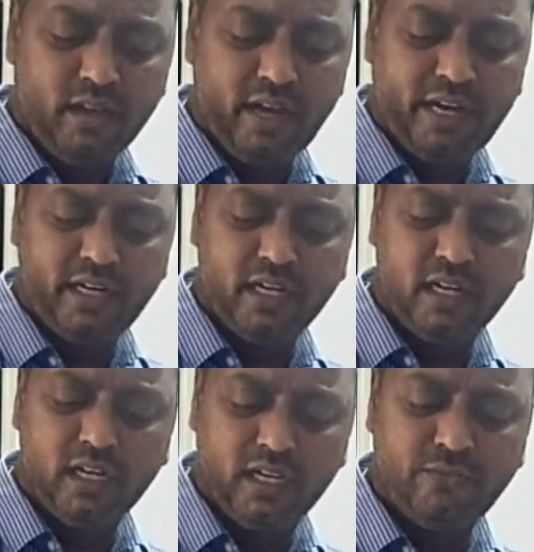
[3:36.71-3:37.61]
And
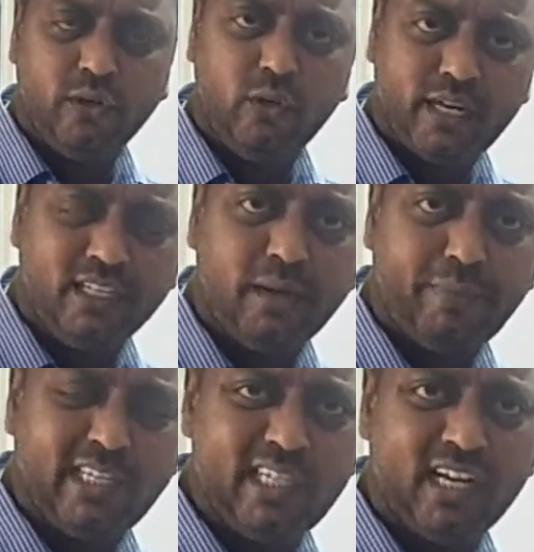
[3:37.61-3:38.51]
if you look at the
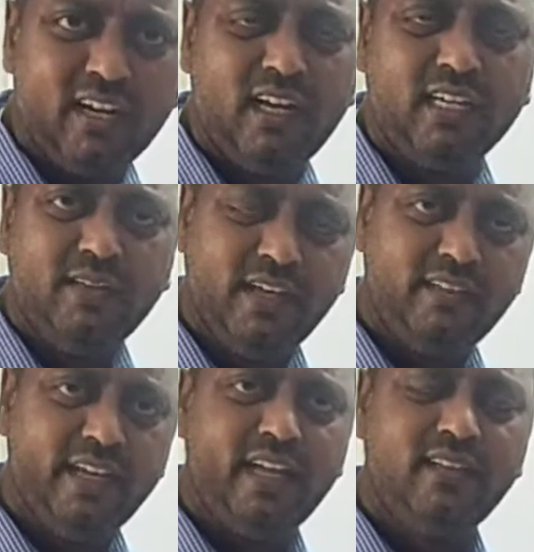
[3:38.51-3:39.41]
picture given
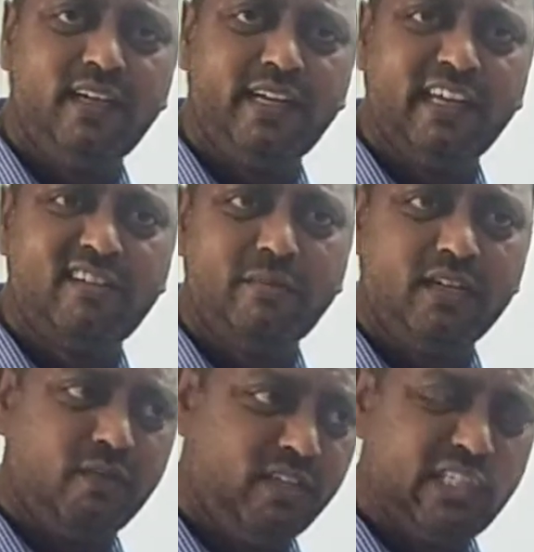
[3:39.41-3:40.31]
there in the
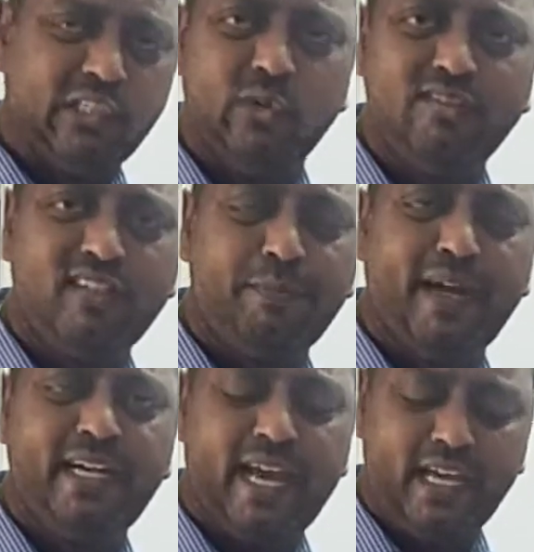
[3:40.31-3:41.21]
textbook which shows the
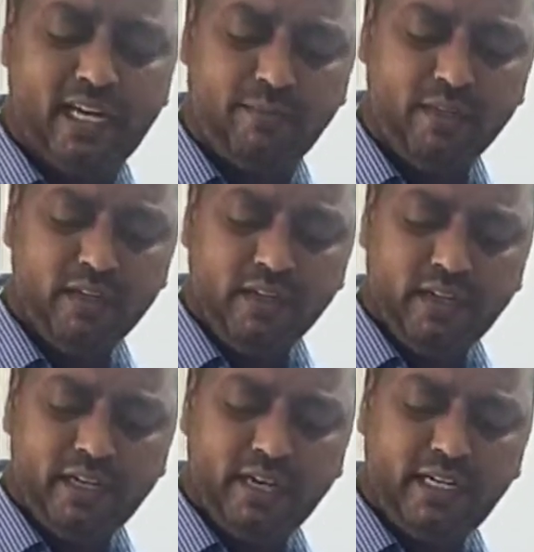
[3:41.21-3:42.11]
pie diagram,
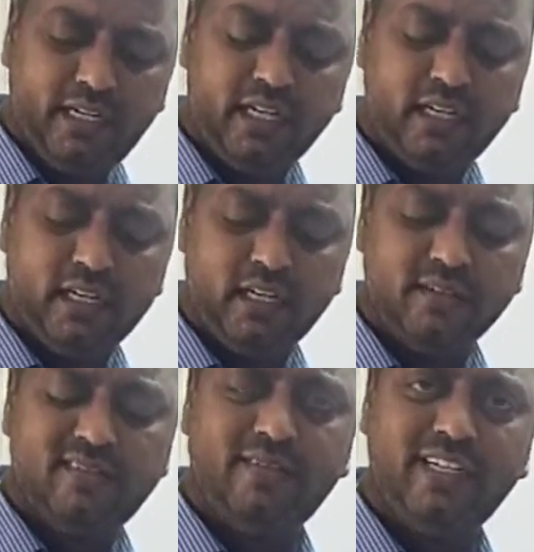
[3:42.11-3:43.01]
in
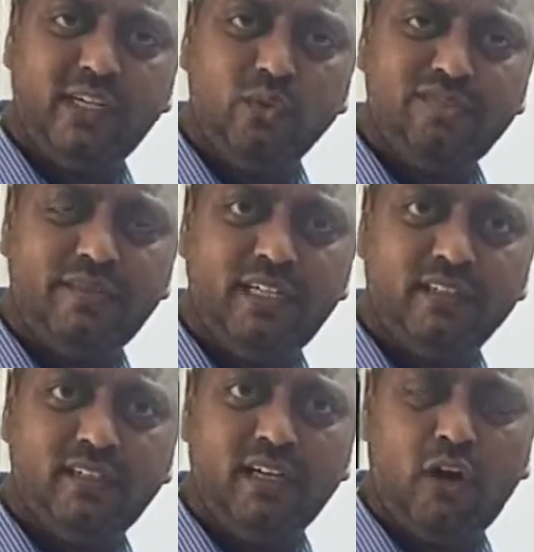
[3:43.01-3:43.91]

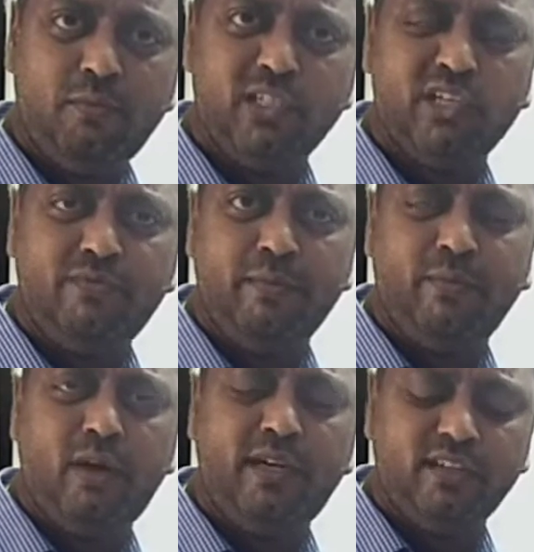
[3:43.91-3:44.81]
1972-73 how much of
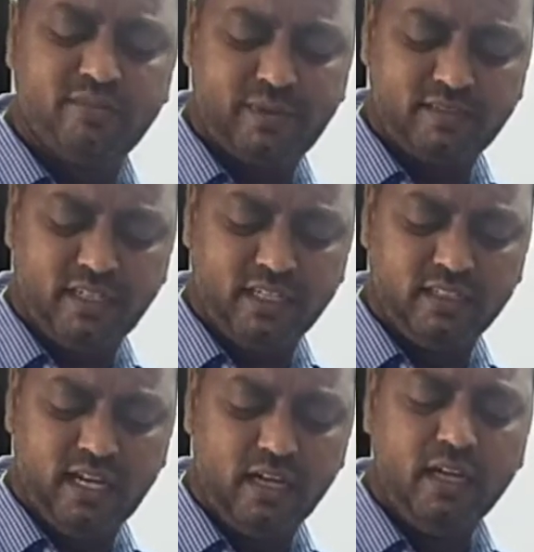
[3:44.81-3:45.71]
employment is present
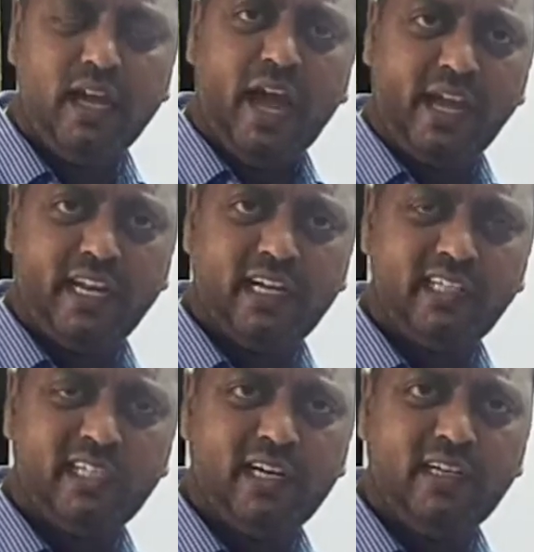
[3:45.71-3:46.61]
in the
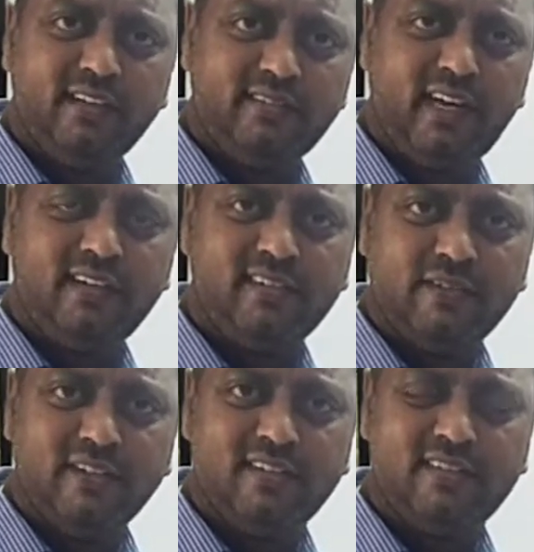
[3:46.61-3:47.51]
agriculture, industrial and
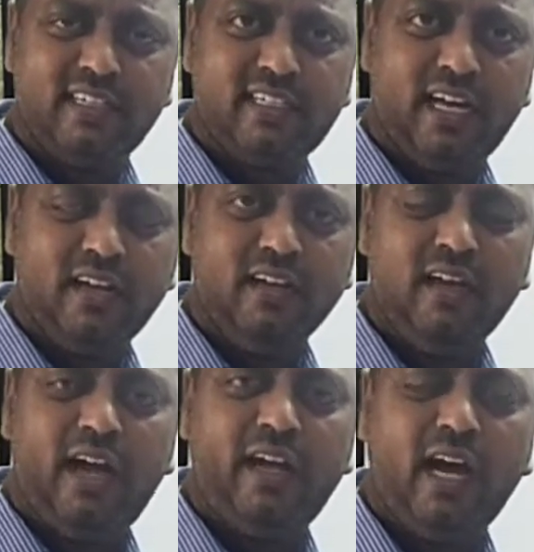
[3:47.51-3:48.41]
services sector
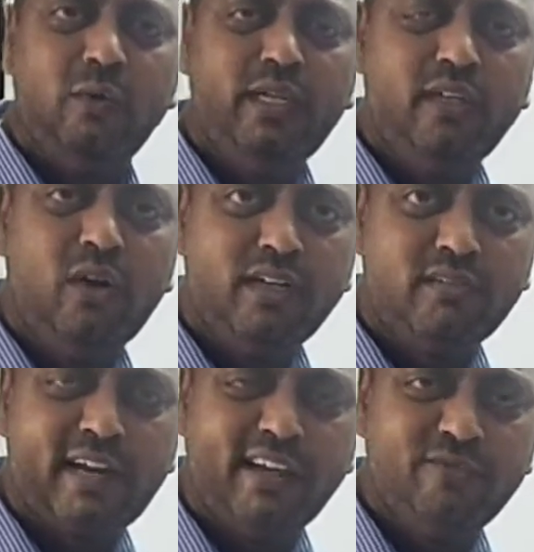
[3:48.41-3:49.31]
and how it got
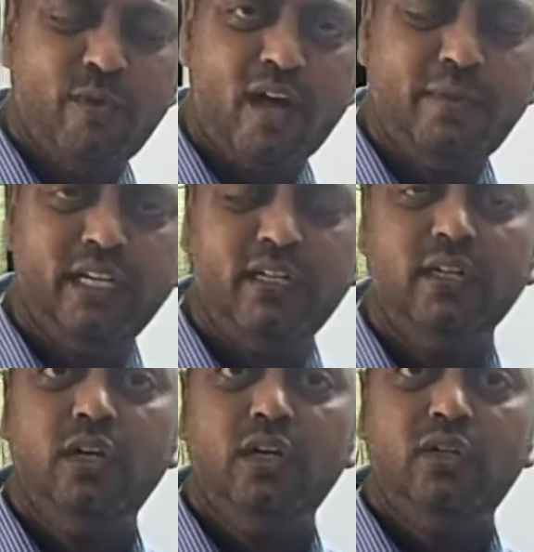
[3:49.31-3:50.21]
transformed
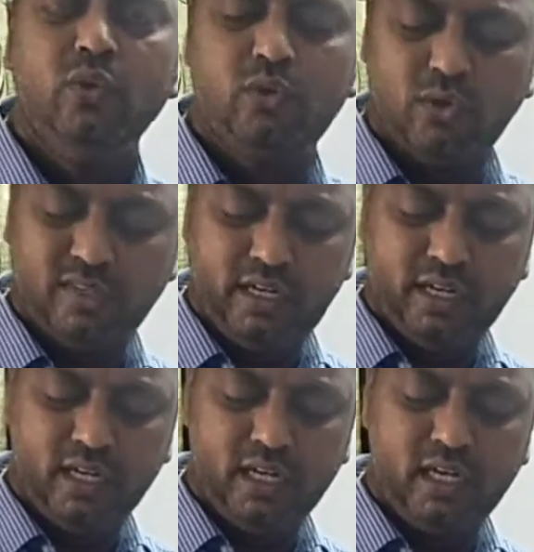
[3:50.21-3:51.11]
in
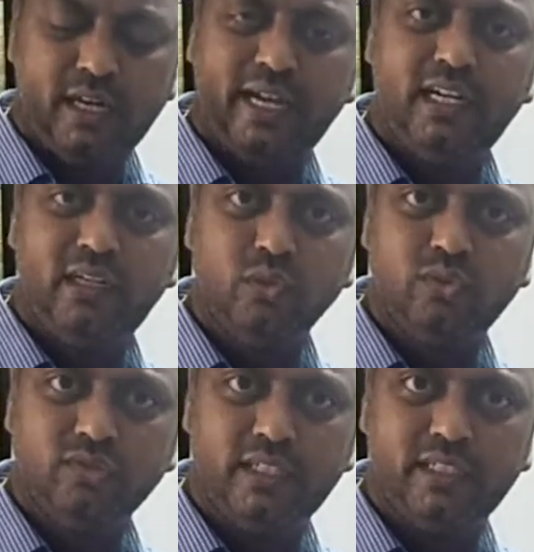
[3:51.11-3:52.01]
2009 and
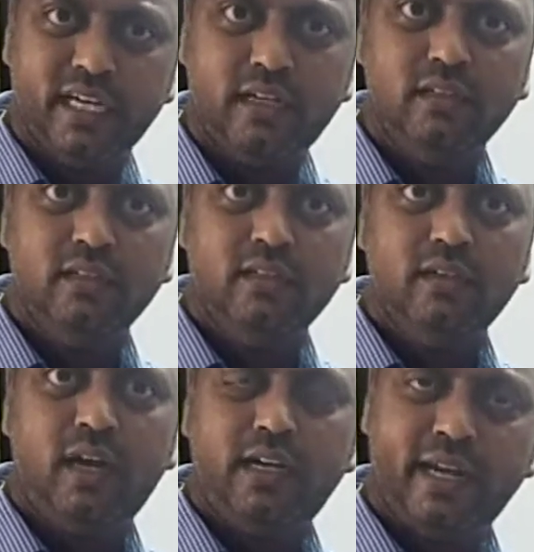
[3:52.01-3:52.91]
2010
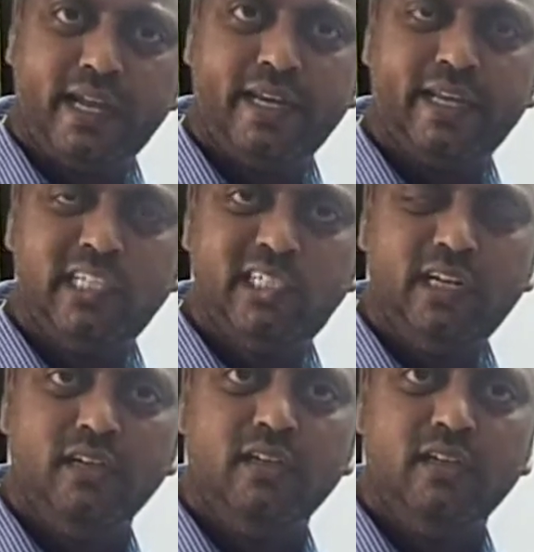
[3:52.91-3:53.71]
under agriculture